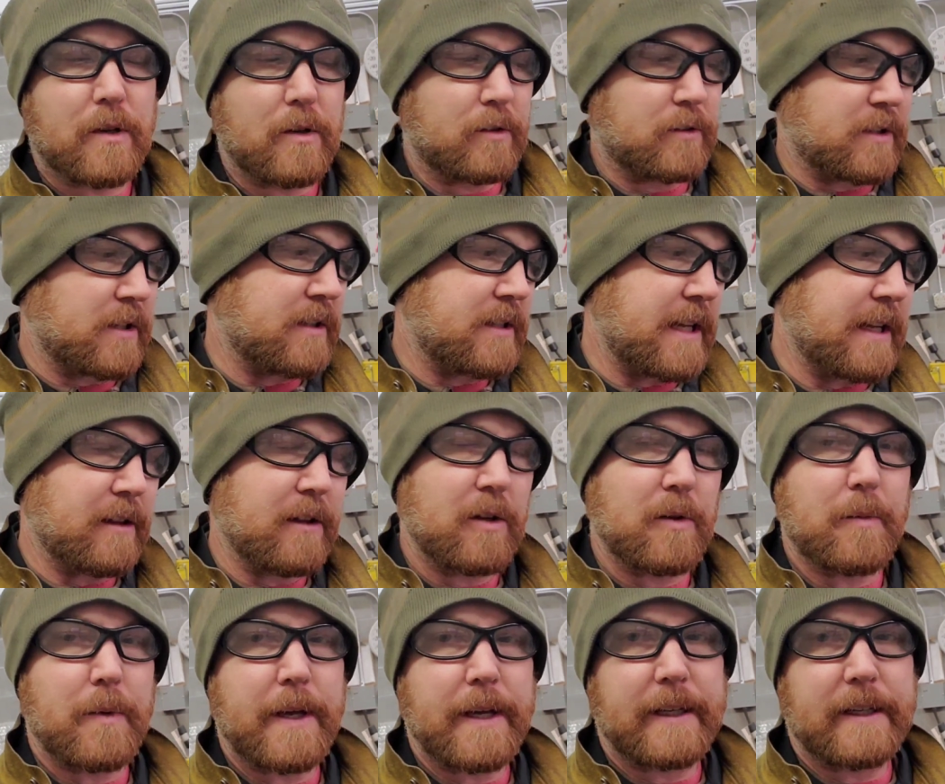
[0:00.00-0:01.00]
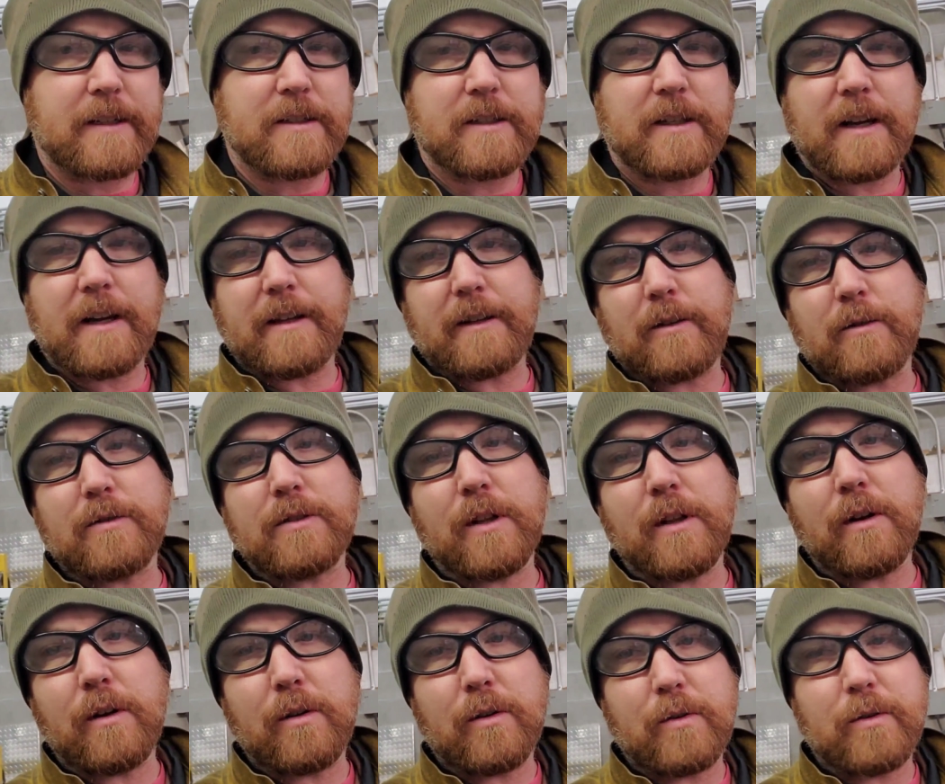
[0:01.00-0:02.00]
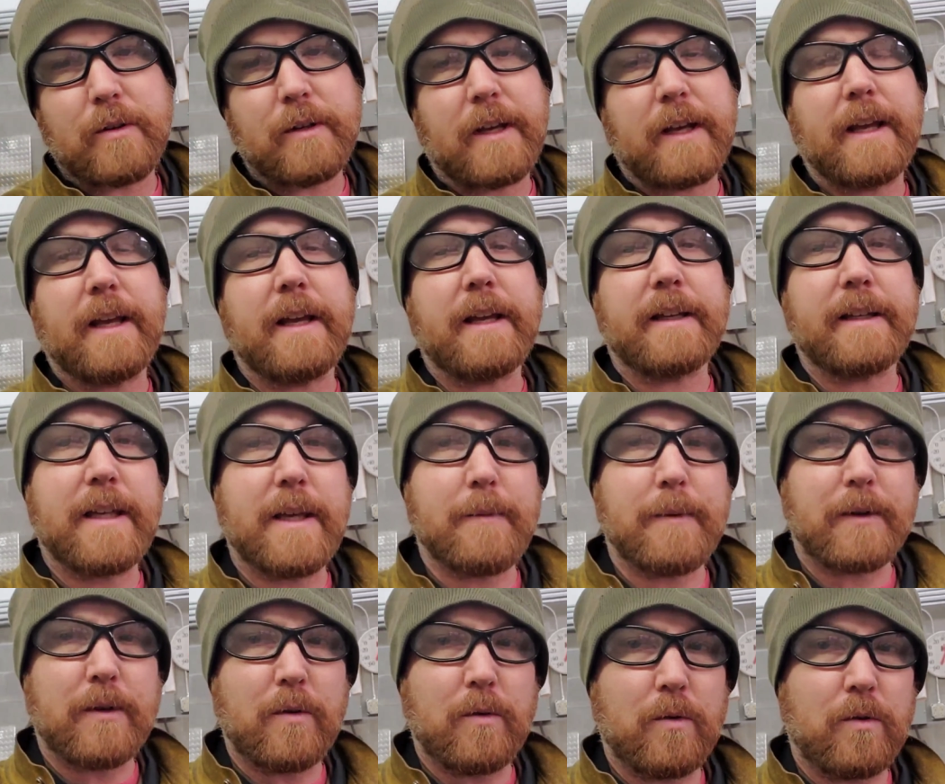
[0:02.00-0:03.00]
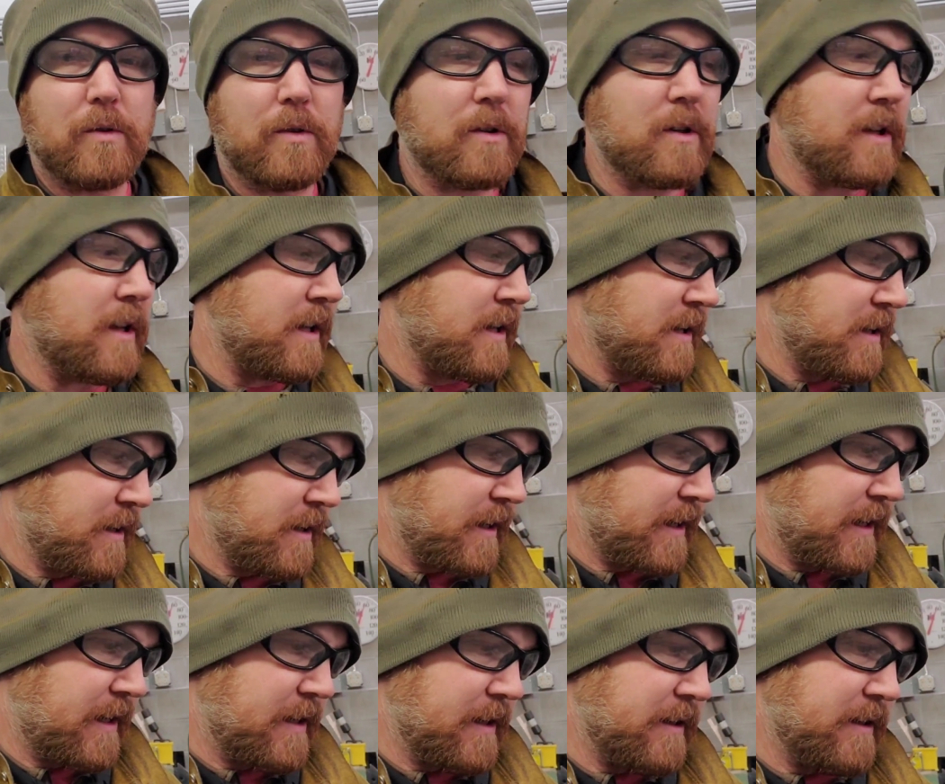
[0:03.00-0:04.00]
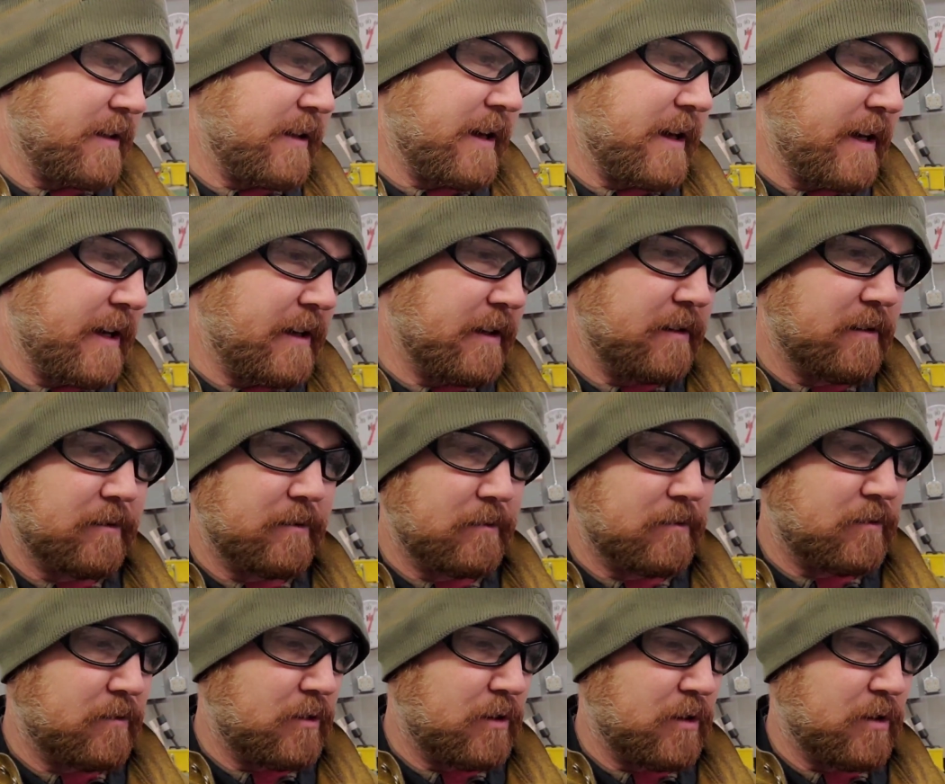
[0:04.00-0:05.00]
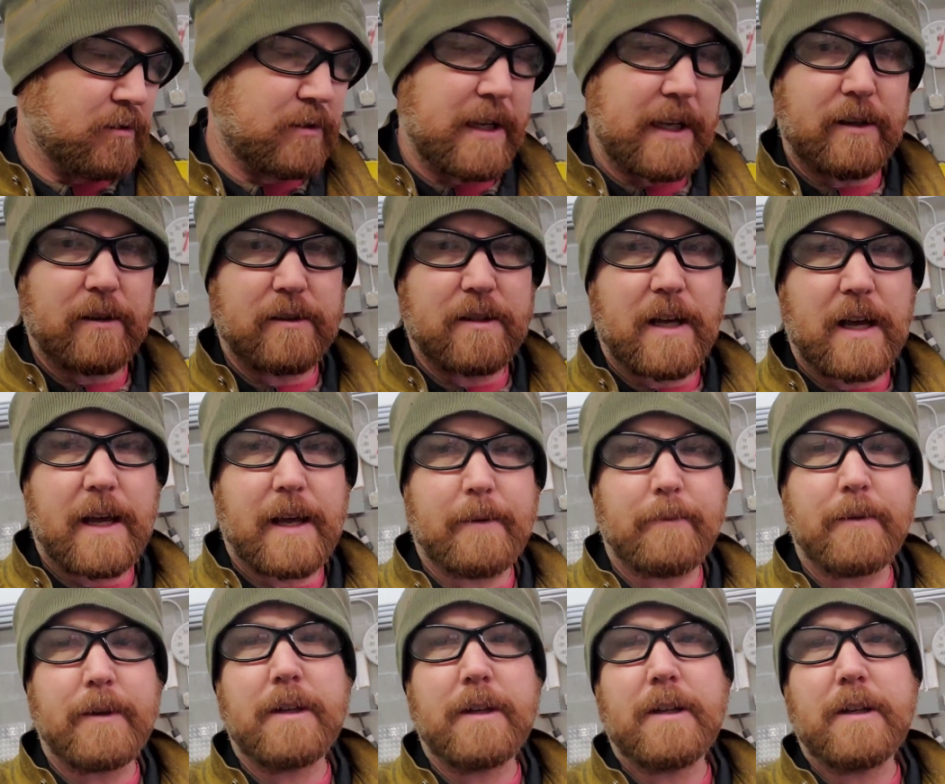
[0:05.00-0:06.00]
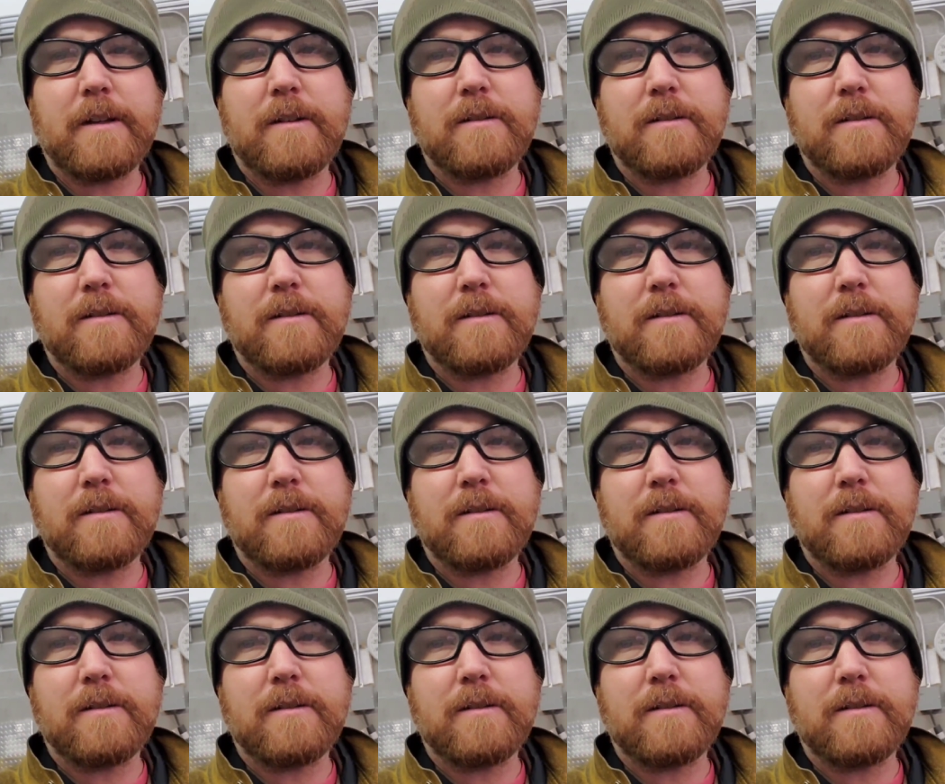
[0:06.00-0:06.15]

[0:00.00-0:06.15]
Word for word: So it's gonna take a little bit because you gotta go slow and keep it cool and uh, you know, take your time.